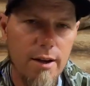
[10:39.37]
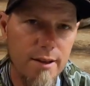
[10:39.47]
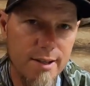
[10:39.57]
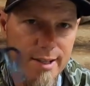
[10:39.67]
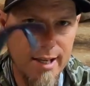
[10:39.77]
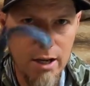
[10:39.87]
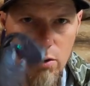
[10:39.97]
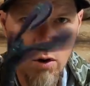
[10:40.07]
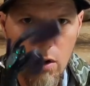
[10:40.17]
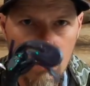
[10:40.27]
The Z
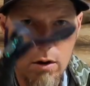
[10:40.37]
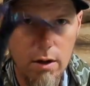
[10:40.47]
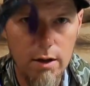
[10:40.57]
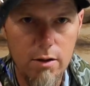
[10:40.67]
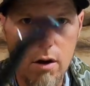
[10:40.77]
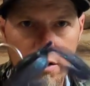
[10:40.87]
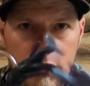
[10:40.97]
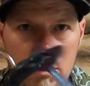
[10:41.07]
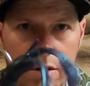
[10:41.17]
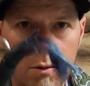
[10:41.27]
Crawl is
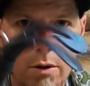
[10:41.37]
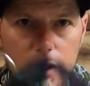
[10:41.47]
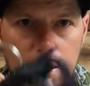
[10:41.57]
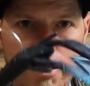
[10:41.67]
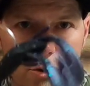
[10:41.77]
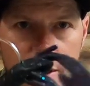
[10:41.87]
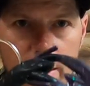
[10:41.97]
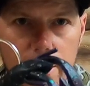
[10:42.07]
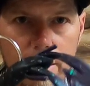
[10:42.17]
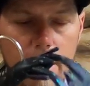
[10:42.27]
also a really good
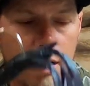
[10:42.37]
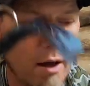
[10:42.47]
trailer.